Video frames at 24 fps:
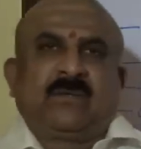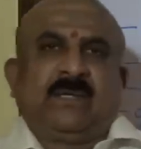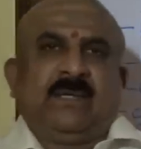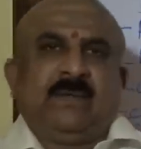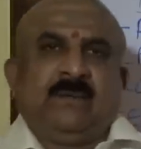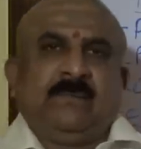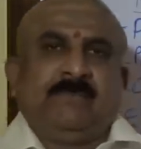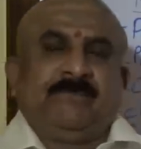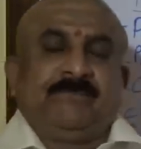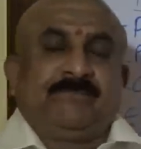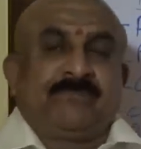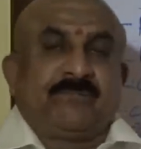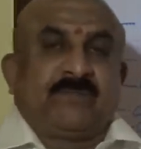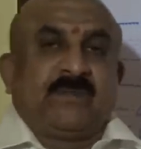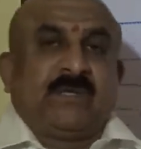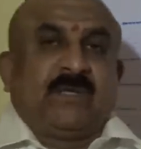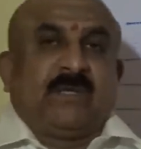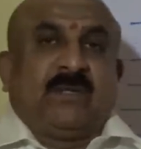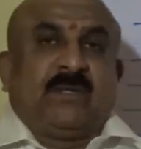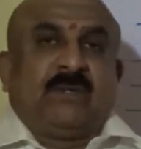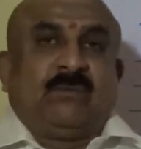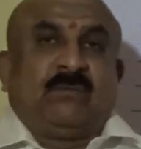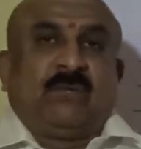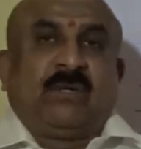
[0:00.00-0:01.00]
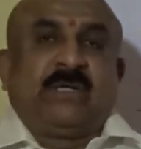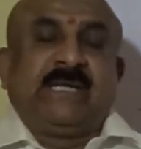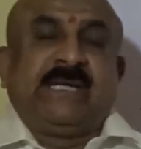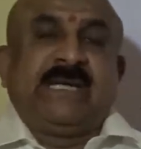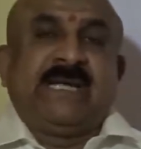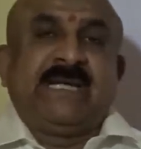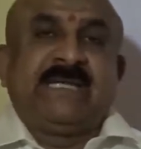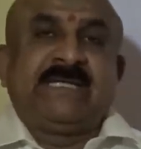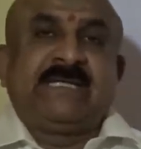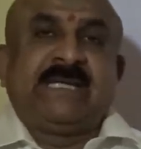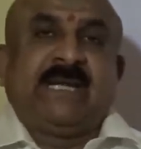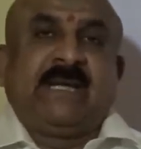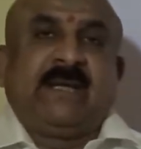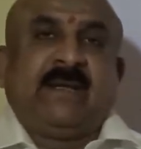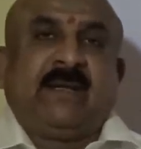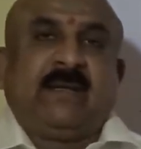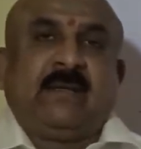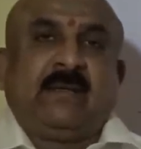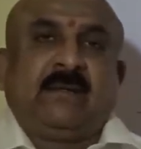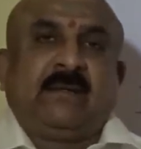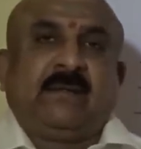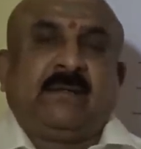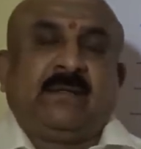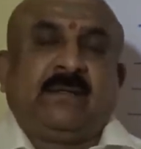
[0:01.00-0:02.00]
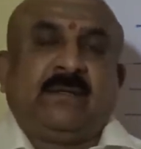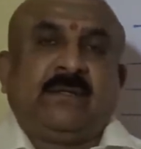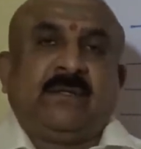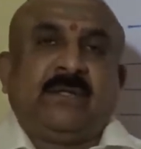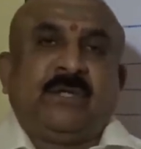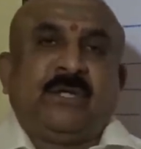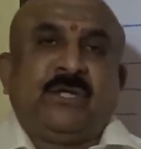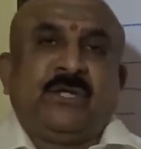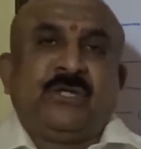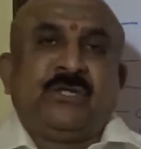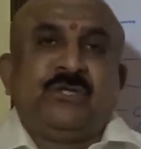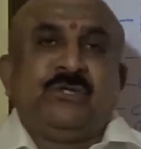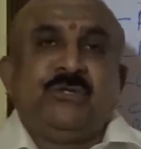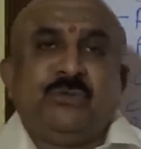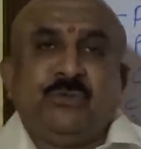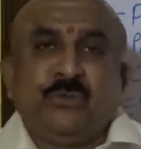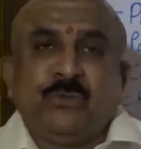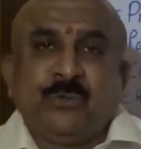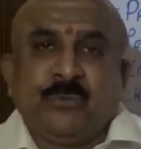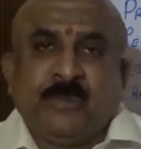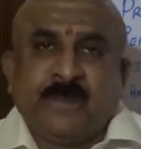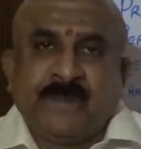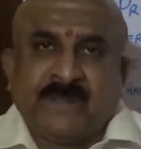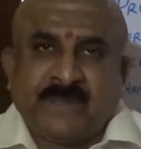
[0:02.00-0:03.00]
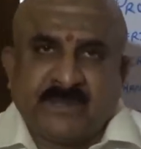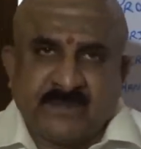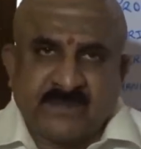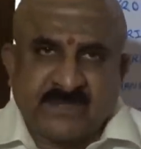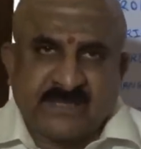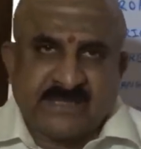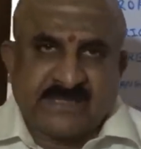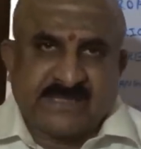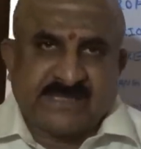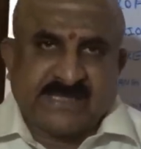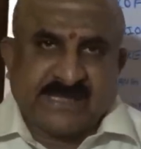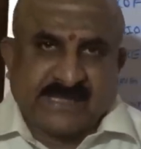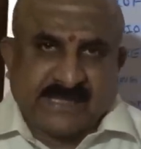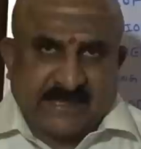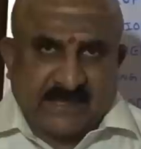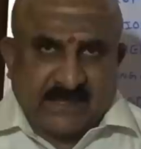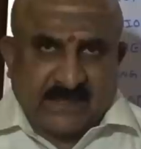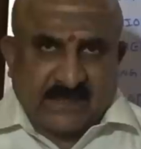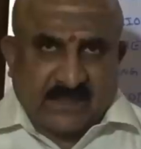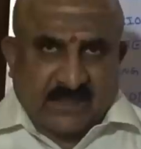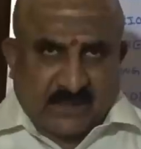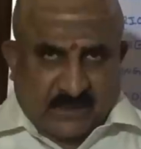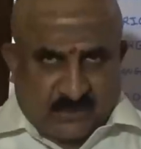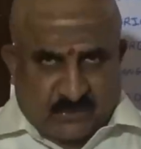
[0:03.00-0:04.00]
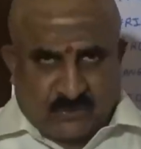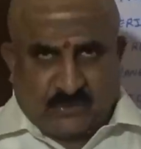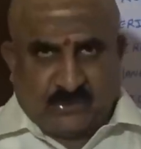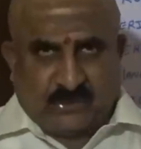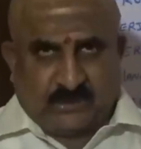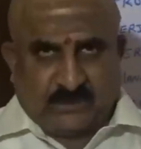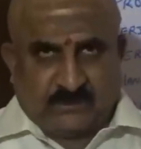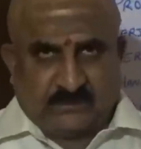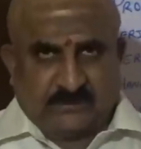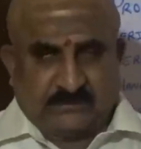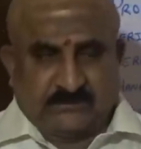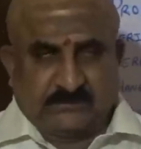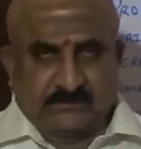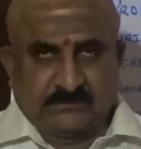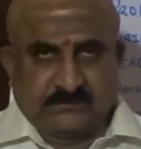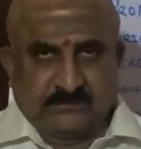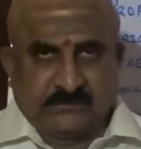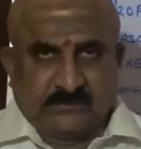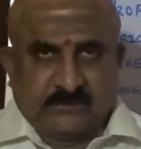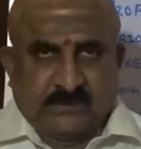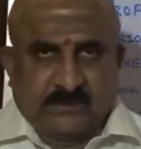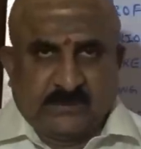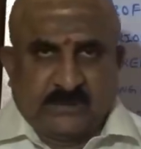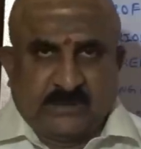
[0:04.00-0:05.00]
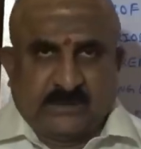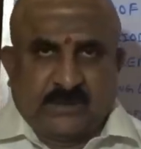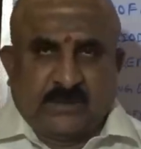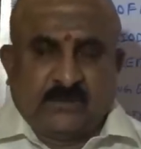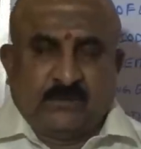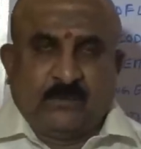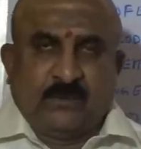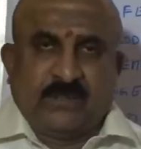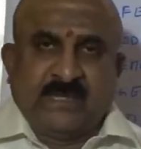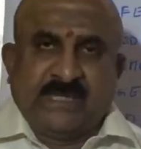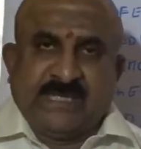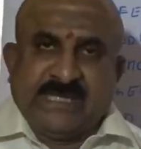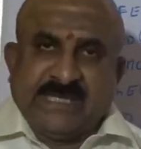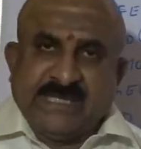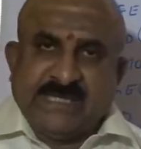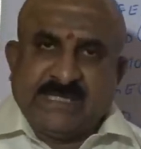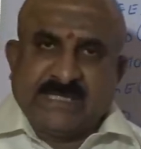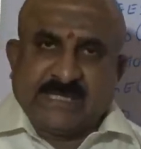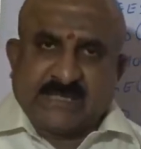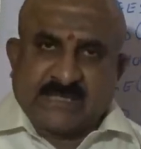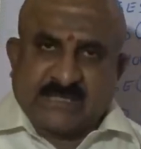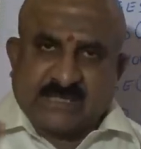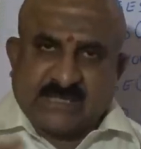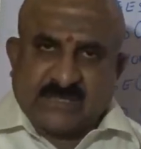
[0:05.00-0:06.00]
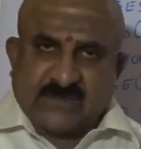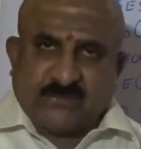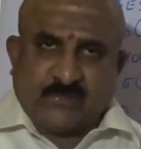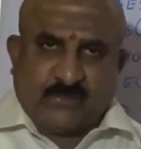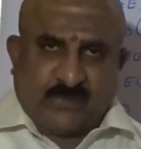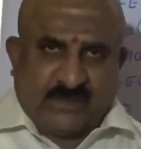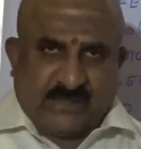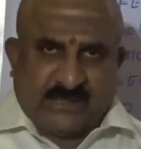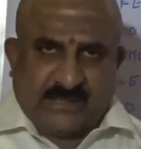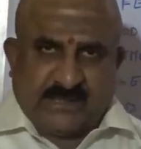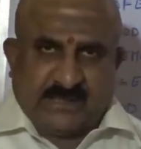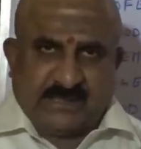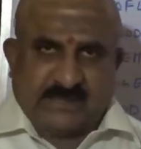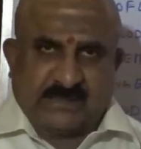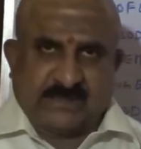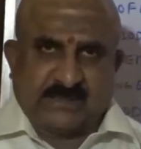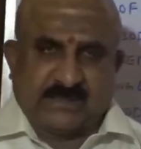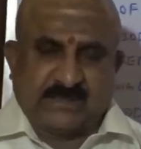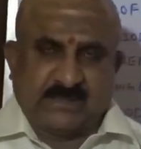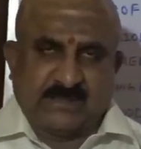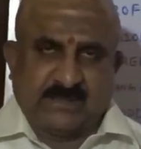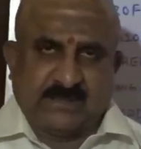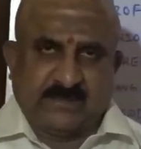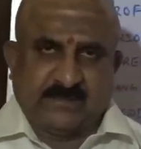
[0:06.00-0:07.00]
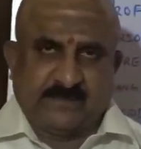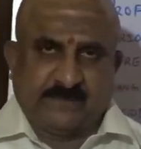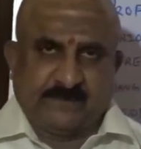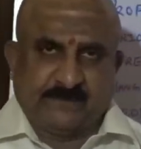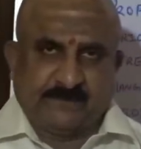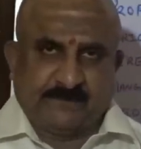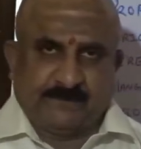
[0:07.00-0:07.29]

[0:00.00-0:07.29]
Okay, what did I say? Jupiter's second round, when he touches Venus,